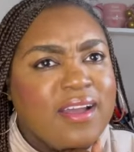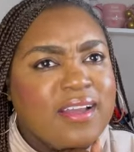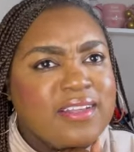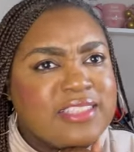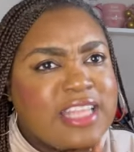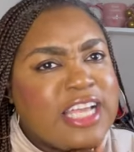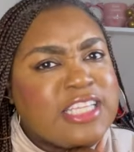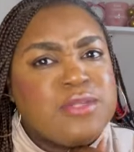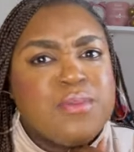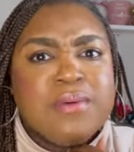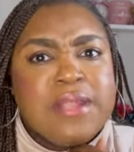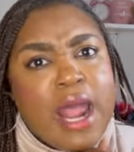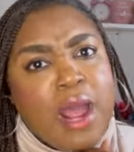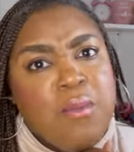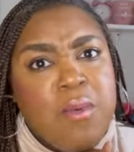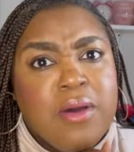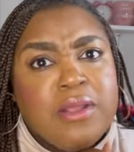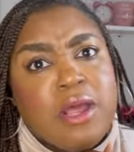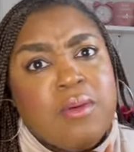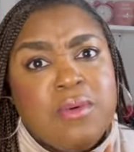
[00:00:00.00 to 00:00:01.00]
that's what I
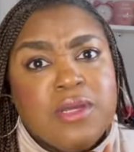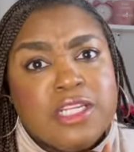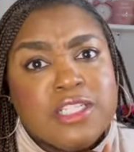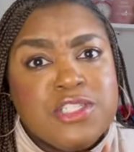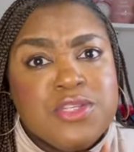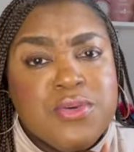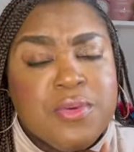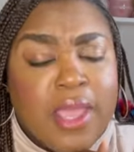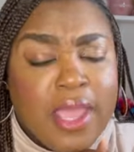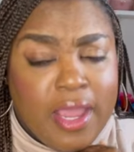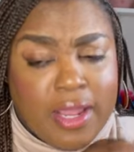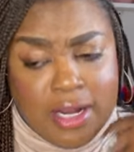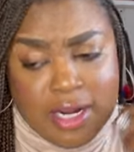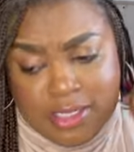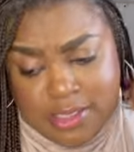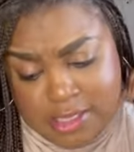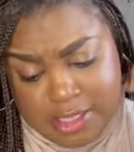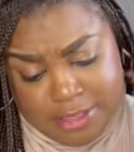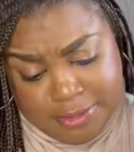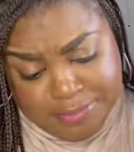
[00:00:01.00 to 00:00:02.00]
want. I want a 2-carat. I
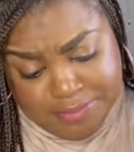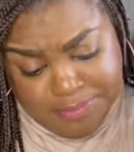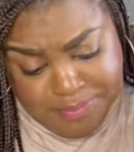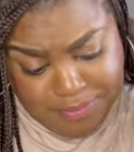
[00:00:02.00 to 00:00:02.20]
said,